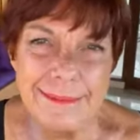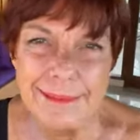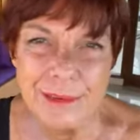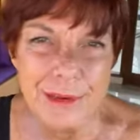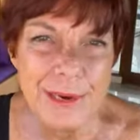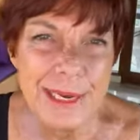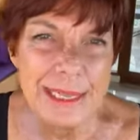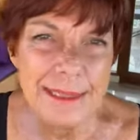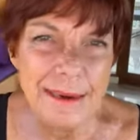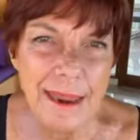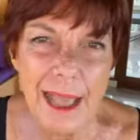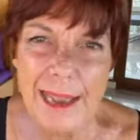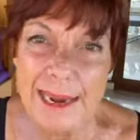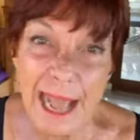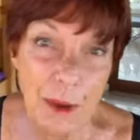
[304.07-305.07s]
during the
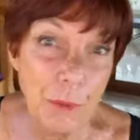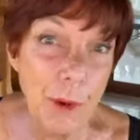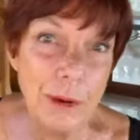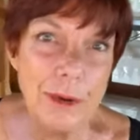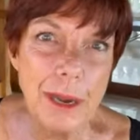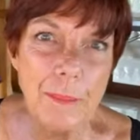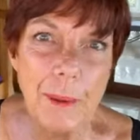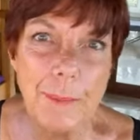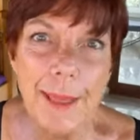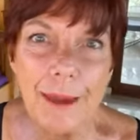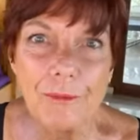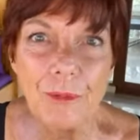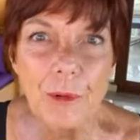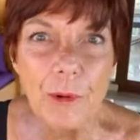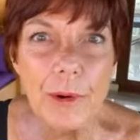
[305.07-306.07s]
night. I woke up
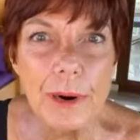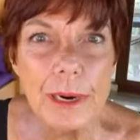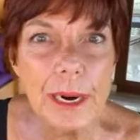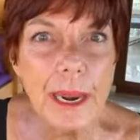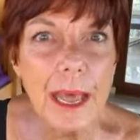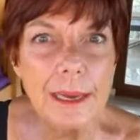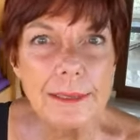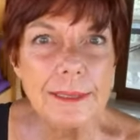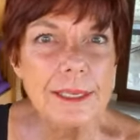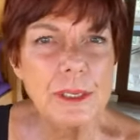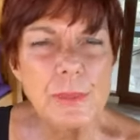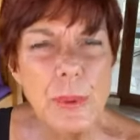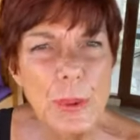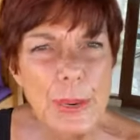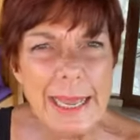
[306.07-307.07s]
about 4 o'clock
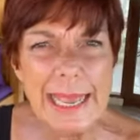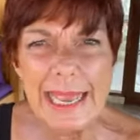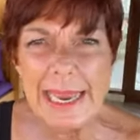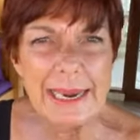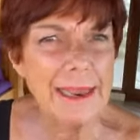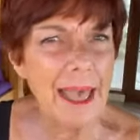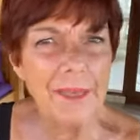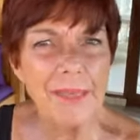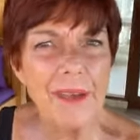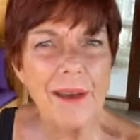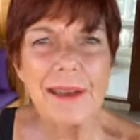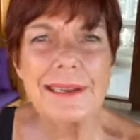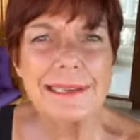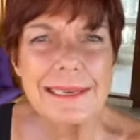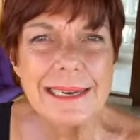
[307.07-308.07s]
this morning and I
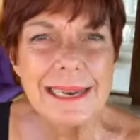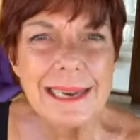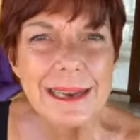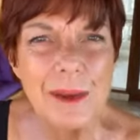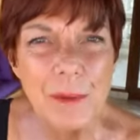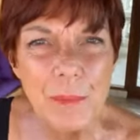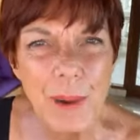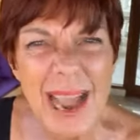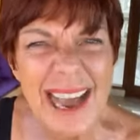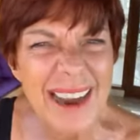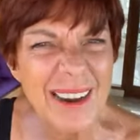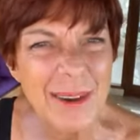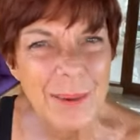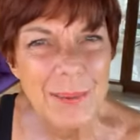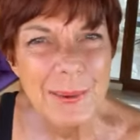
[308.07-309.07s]
thought,
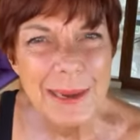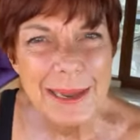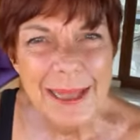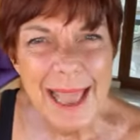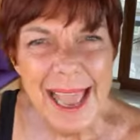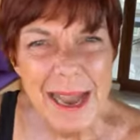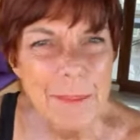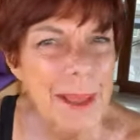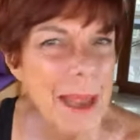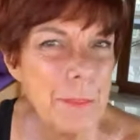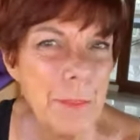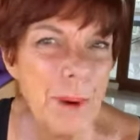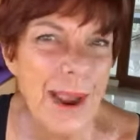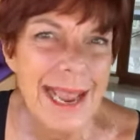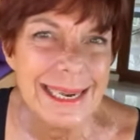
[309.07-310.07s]
wow, how
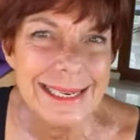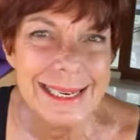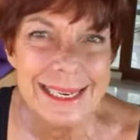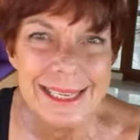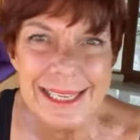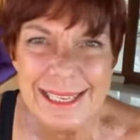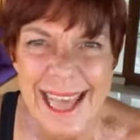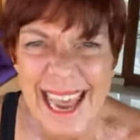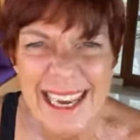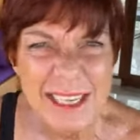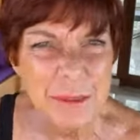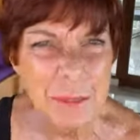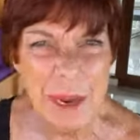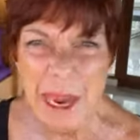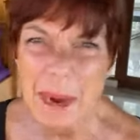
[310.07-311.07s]
about practice? That
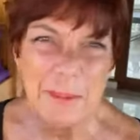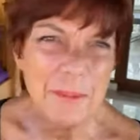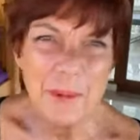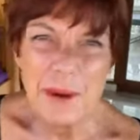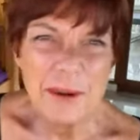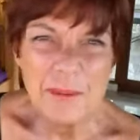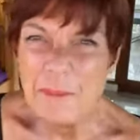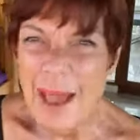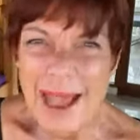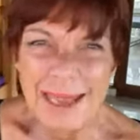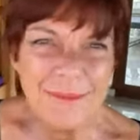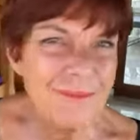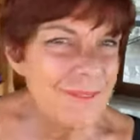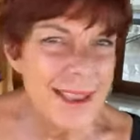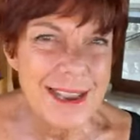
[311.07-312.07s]
has become one of my
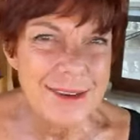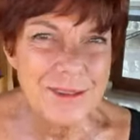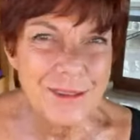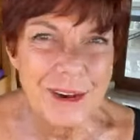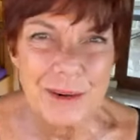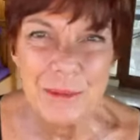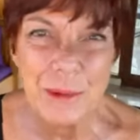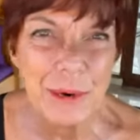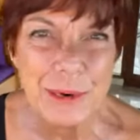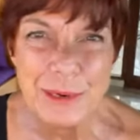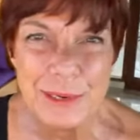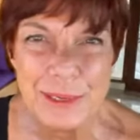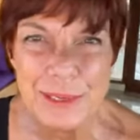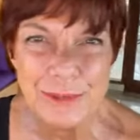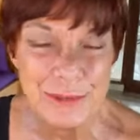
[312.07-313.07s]
favorite
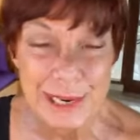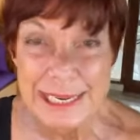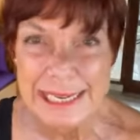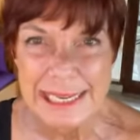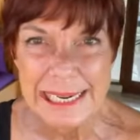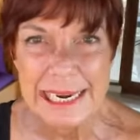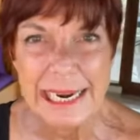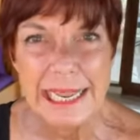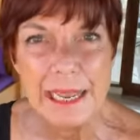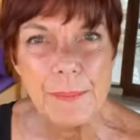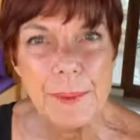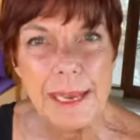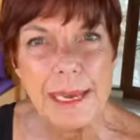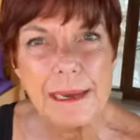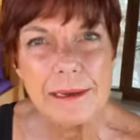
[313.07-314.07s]
words recently,
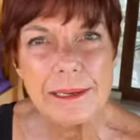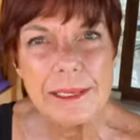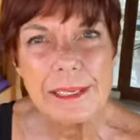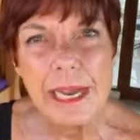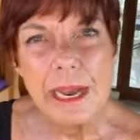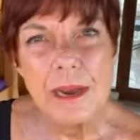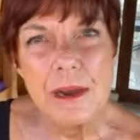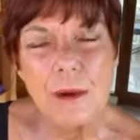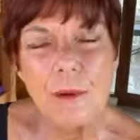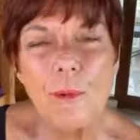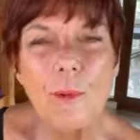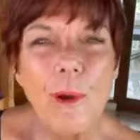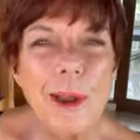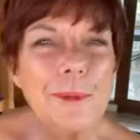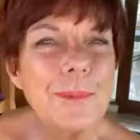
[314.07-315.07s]
because
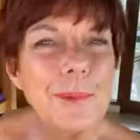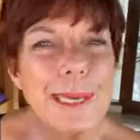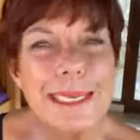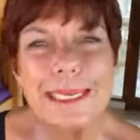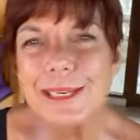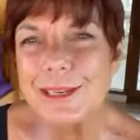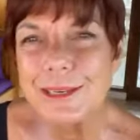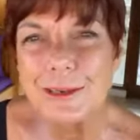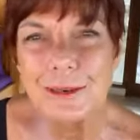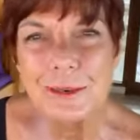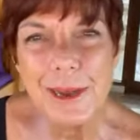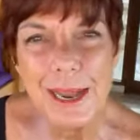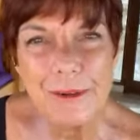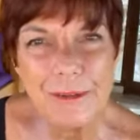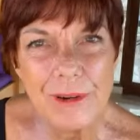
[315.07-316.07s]
what we do
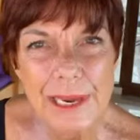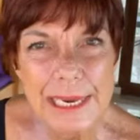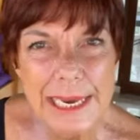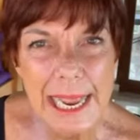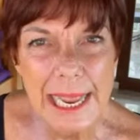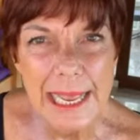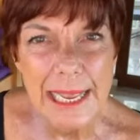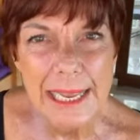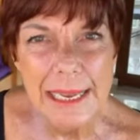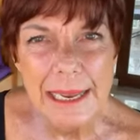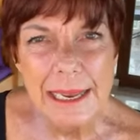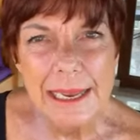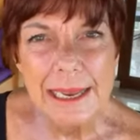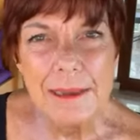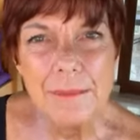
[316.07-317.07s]
every day
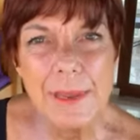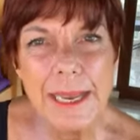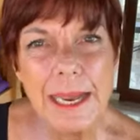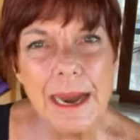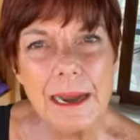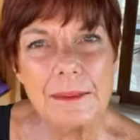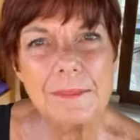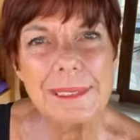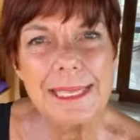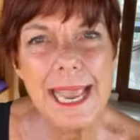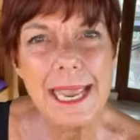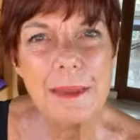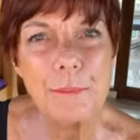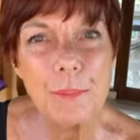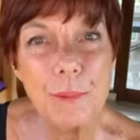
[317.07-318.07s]
becomes
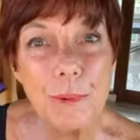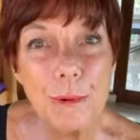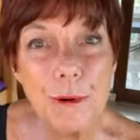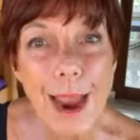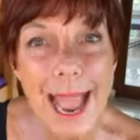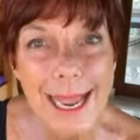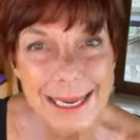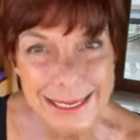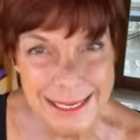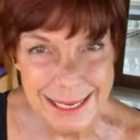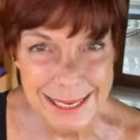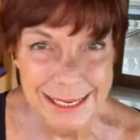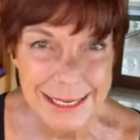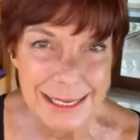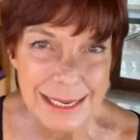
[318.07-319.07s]
a
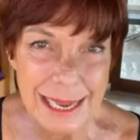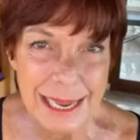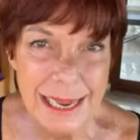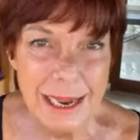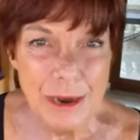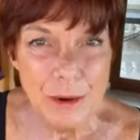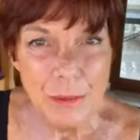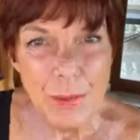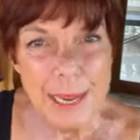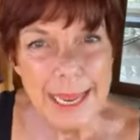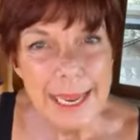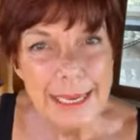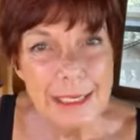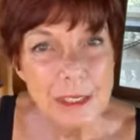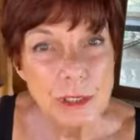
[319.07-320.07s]
practice. We
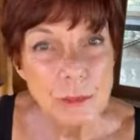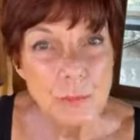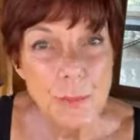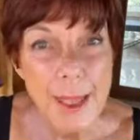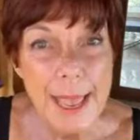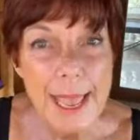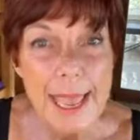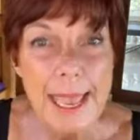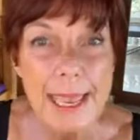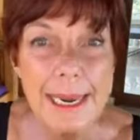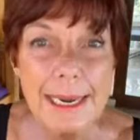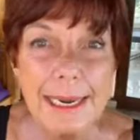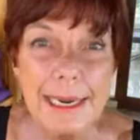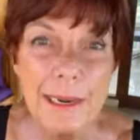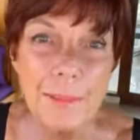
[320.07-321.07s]

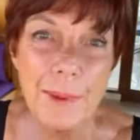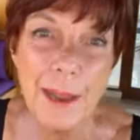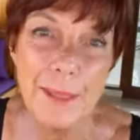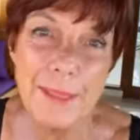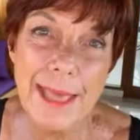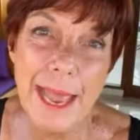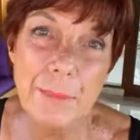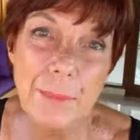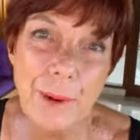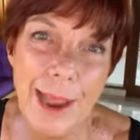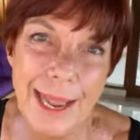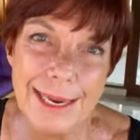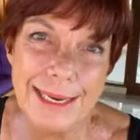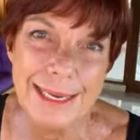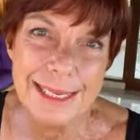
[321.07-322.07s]
expand upon that
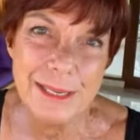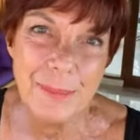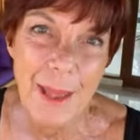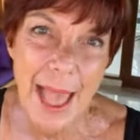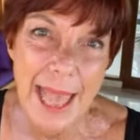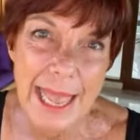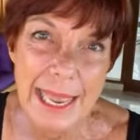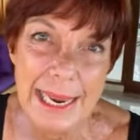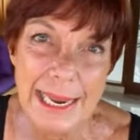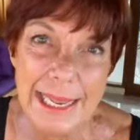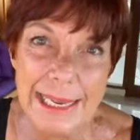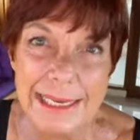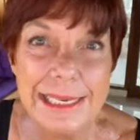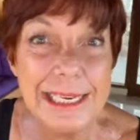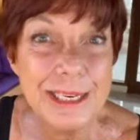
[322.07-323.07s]
practice by
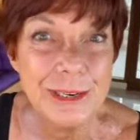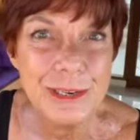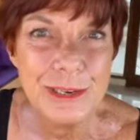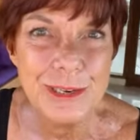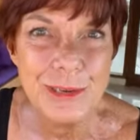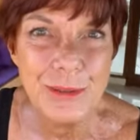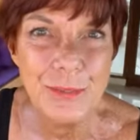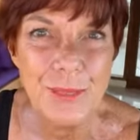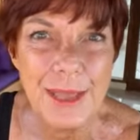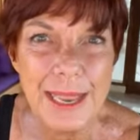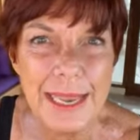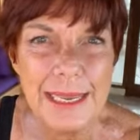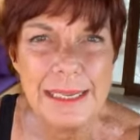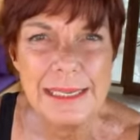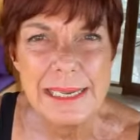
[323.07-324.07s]
adding additional
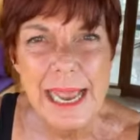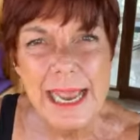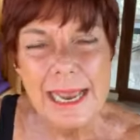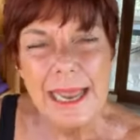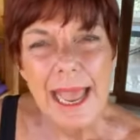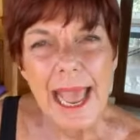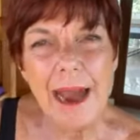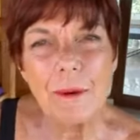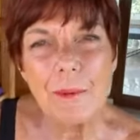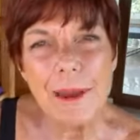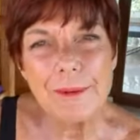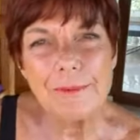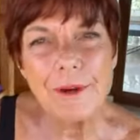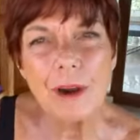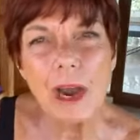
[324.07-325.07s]
things.
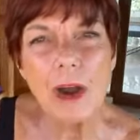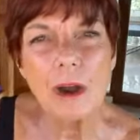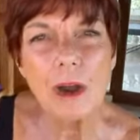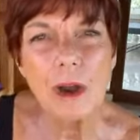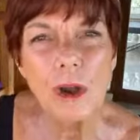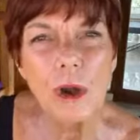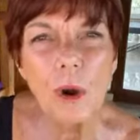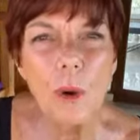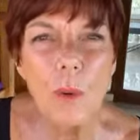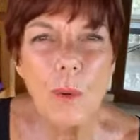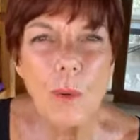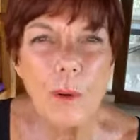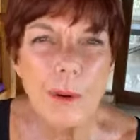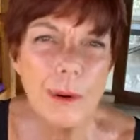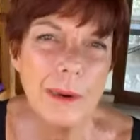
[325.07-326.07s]
However, a
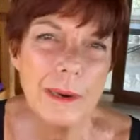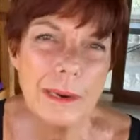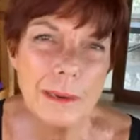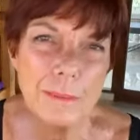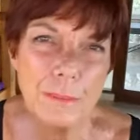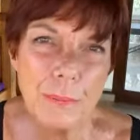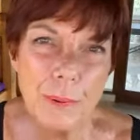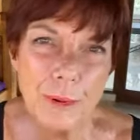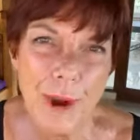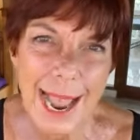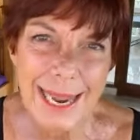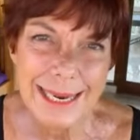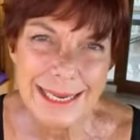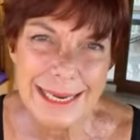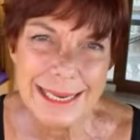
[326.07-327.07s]
core
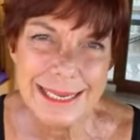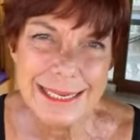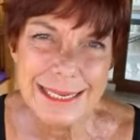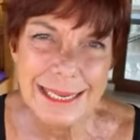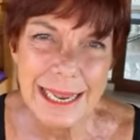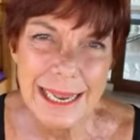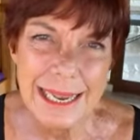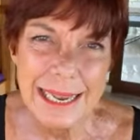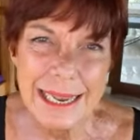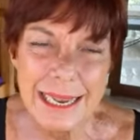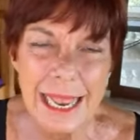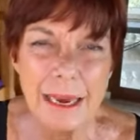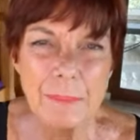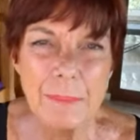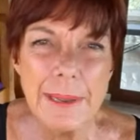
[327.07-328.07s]
practice
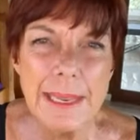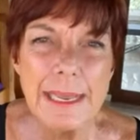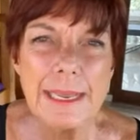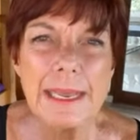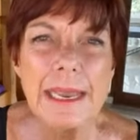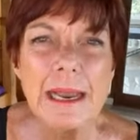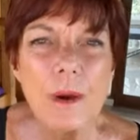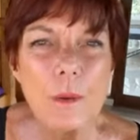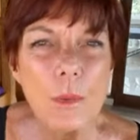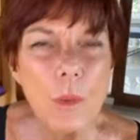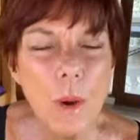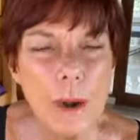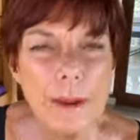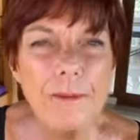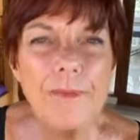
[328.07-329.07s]
can be
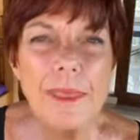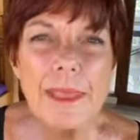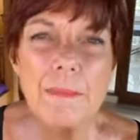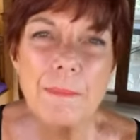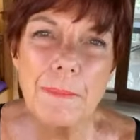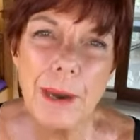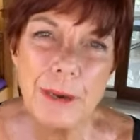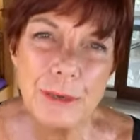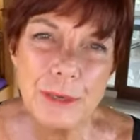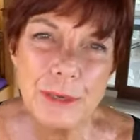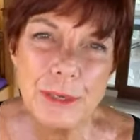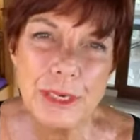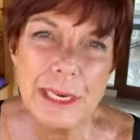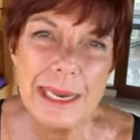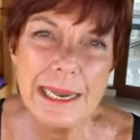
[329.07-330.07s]
one of the
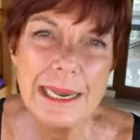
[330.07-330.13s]
most